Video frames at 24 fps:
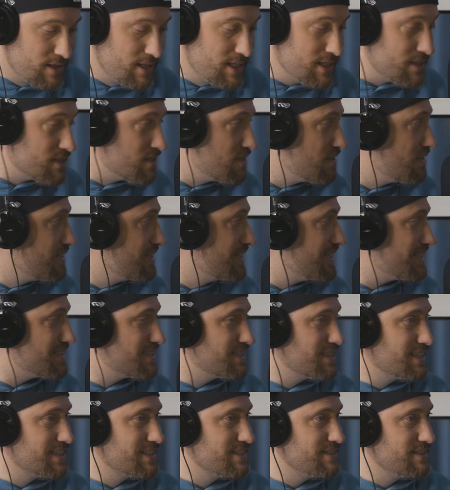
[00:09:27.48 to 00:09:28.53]
This
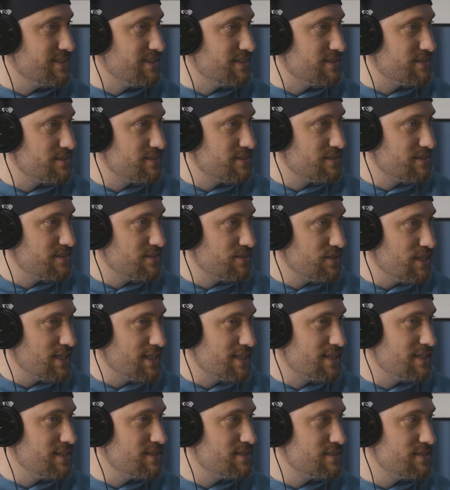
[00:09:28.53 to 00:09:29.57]
doesn't exist.
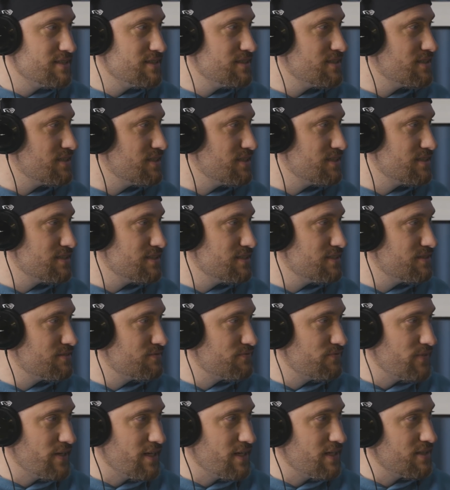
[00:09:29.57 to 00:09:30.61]
Like, this is
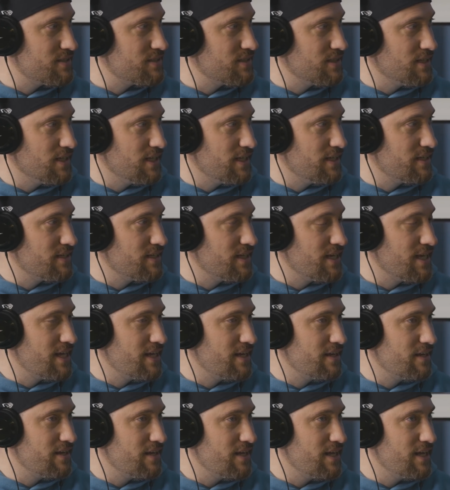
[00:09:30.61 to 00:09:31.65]
fantasy land,
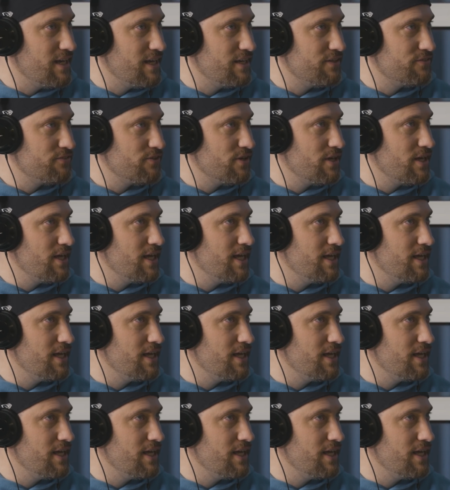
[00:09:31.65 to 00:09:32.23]
and it